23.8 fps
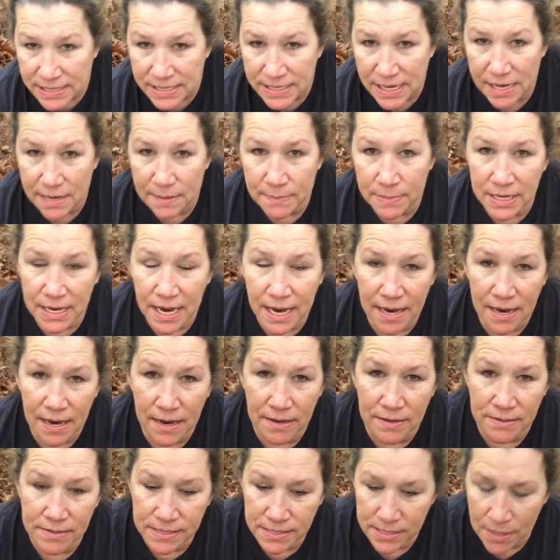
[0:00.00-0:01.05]
seed
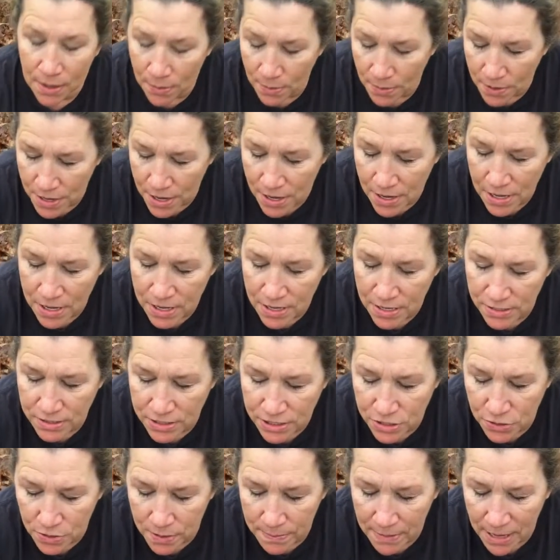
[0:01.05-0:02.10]
potatoes, or you can use
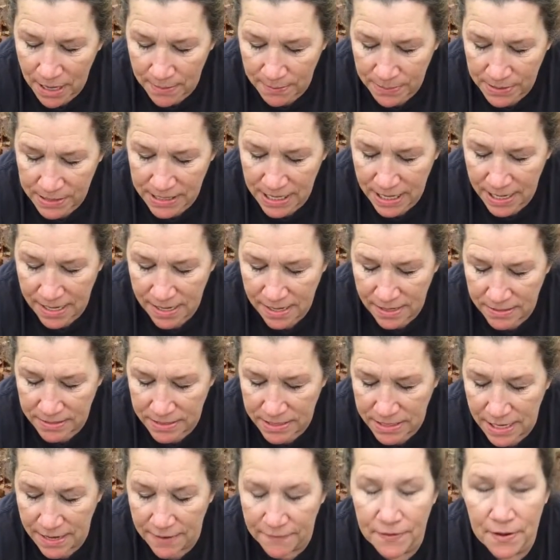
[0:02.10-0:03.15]
store-bought
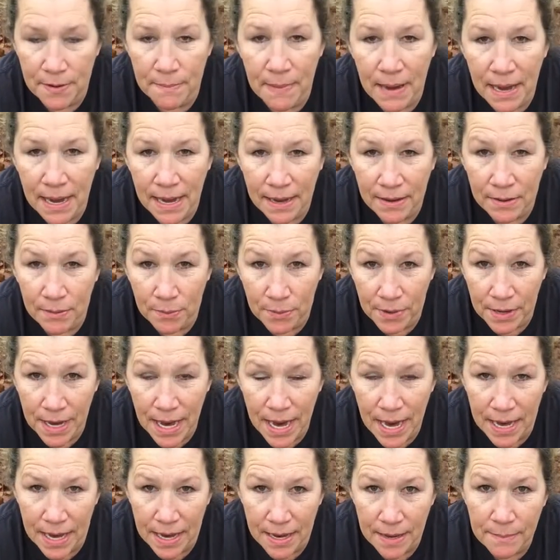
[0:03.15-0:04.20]
potatoes if you buy
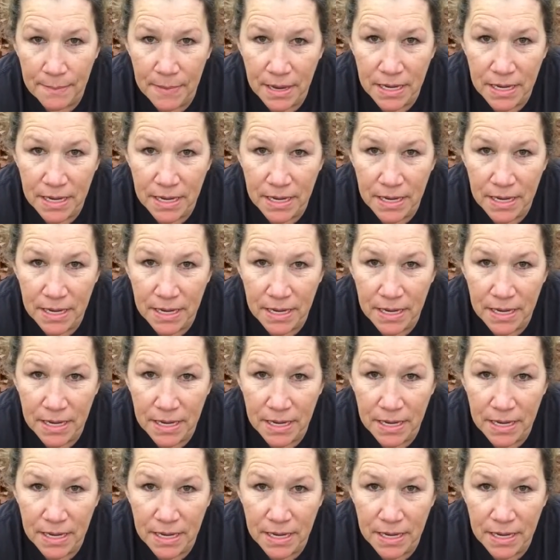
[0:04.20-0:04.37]
organic,